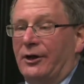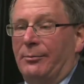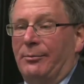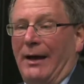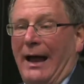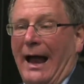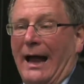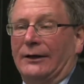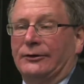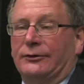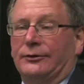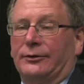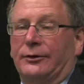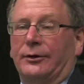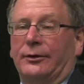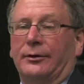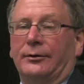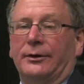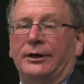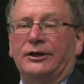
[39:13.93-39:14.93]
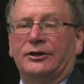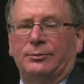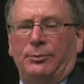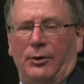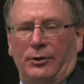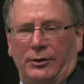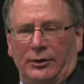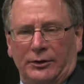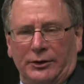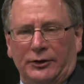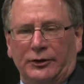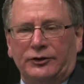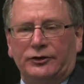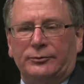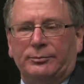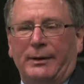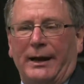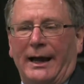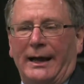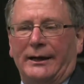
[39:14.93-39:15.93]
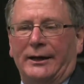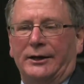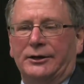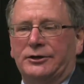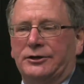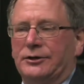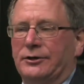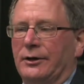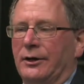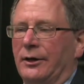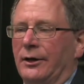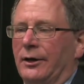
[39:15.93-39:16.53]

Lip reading: pastor, he spoke a little Spanish,